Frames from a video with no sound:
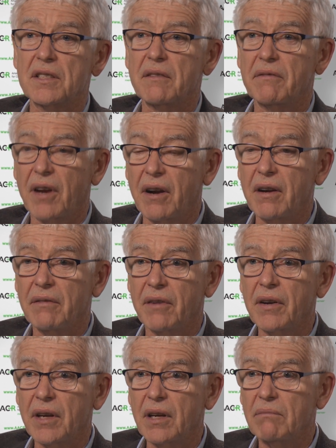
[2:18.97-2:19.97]
is a very,
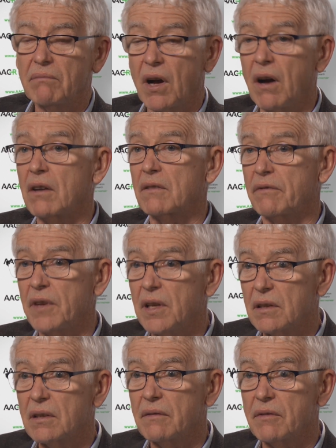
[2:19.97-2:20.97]
very hot
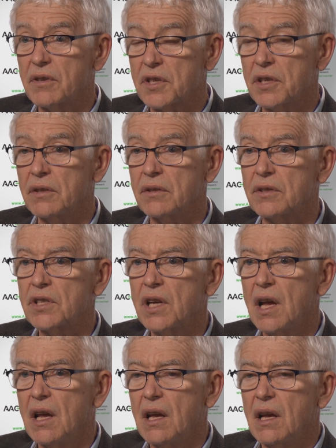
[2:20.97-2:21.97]
field of research.
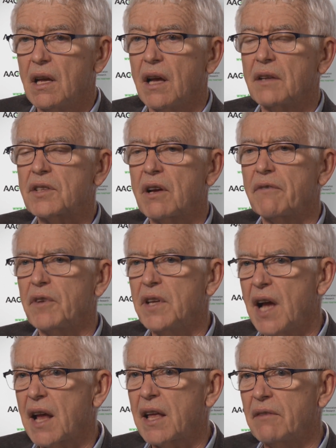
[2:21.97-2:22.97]
And so for
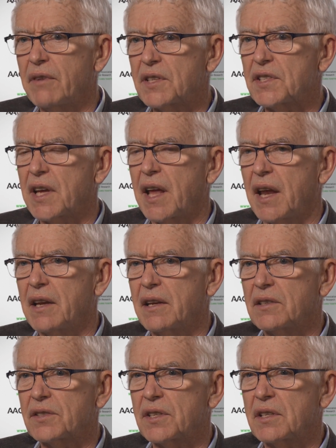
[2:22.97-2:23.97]
young
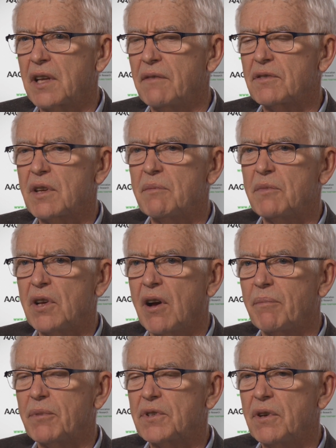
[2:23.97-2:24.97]
investigators, it gives them the
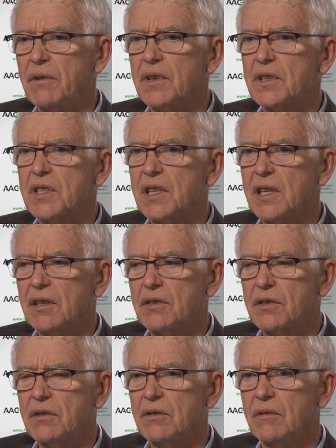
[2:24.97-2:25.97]
opportunity
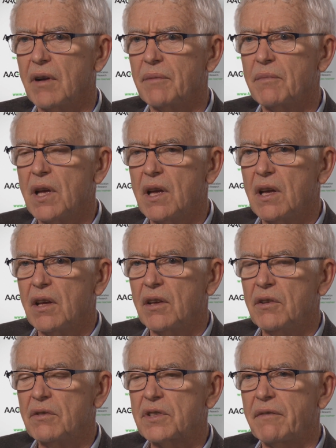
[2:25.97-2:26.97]
to uh,
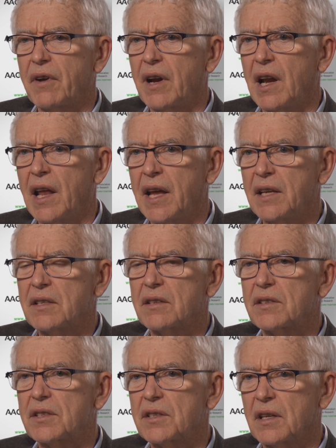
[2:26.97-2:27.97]
use the very
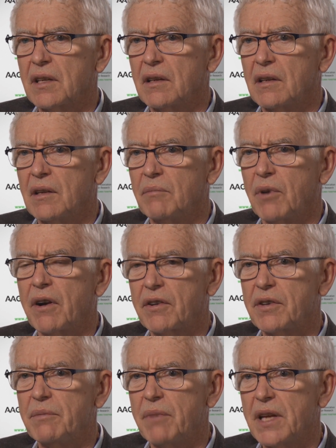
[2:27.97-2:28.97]
latest uh,
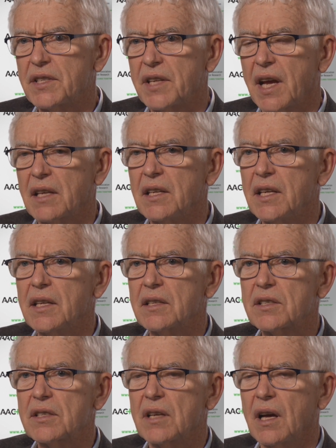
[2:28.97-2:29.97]
laboratory-based
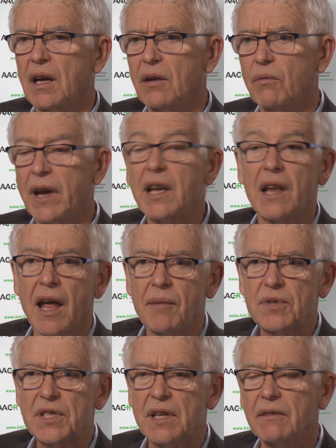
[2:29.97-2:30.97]
techniques, uh, wet
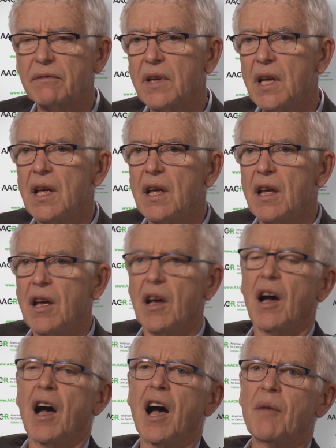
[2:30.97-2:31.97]
lab stuff,
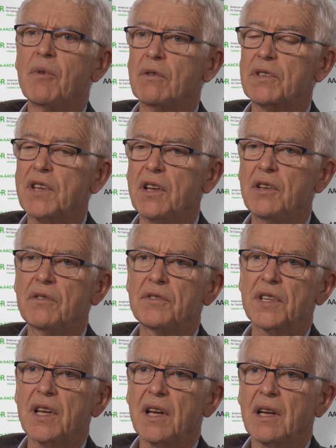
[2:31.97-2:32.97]
uh, but also
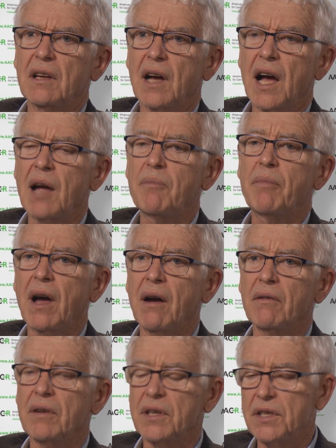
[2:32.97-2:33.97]
using
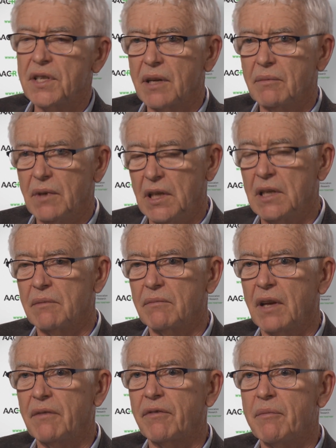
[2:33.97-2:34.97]
high-powered uh,
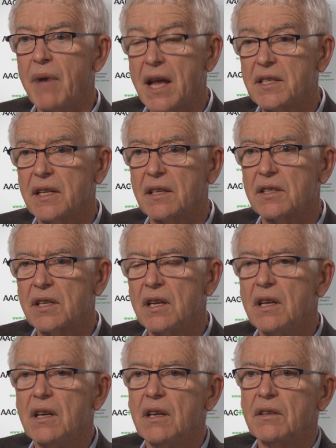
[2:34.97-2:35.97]
informatics
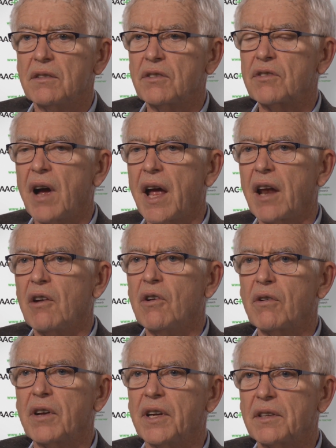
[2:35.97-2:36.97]
to try and
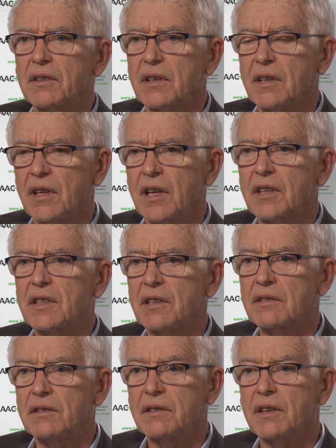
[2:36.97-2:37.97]
look at the,
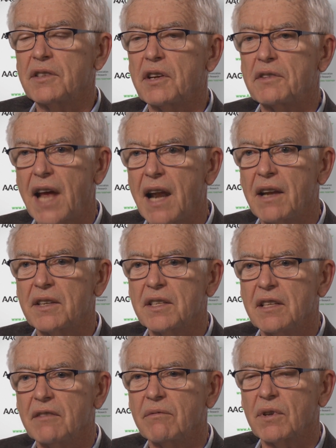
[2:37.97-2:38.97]
to, the
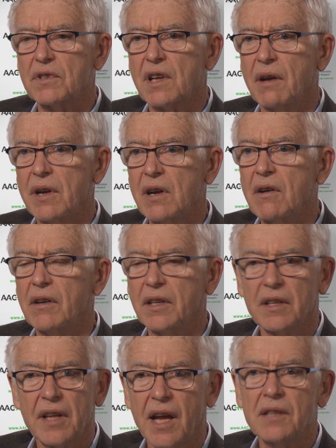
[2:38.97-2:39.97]
totality of what's going on
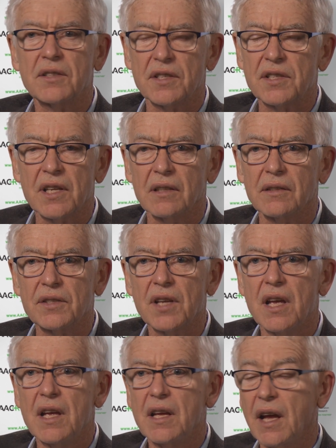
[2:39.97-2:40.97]
in cancer cells
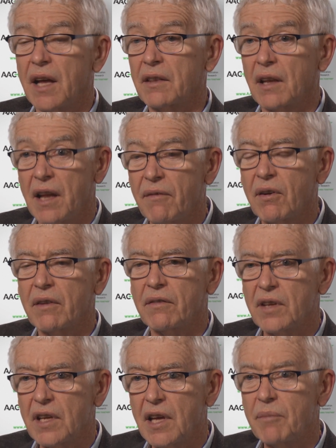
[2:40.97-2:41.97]
at the level of
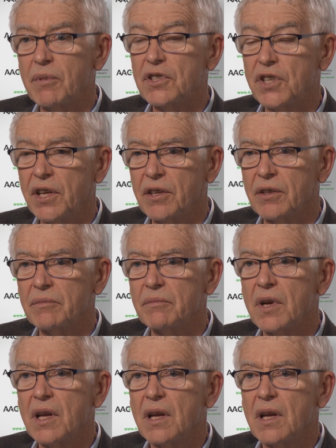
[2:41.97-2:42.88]
the epigenome.